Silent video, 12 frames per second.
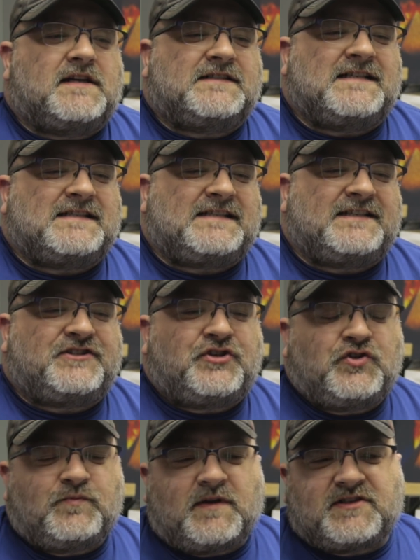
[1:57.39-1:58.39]
Didn't see
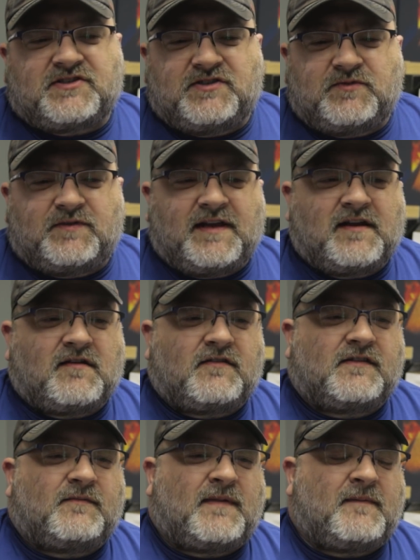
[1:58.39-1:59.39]
too much new there,
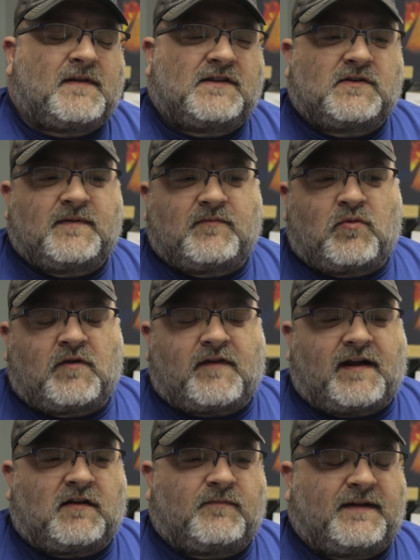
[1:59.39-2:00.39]
other than maybe a little bit more of
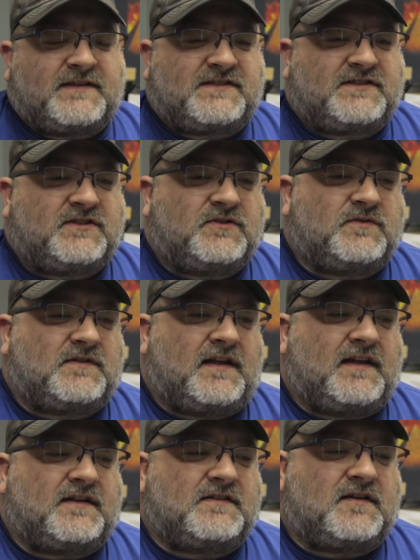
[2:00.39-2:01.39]
Iron Man's suit
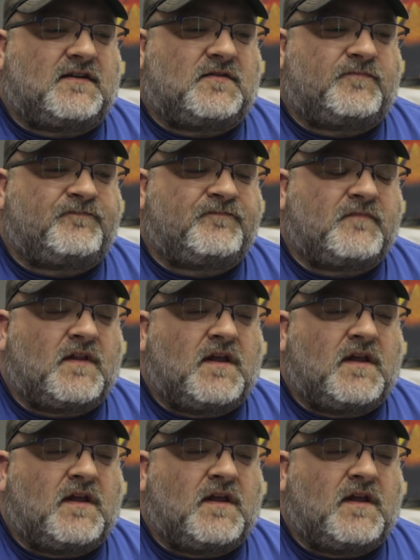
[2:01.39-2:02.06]
and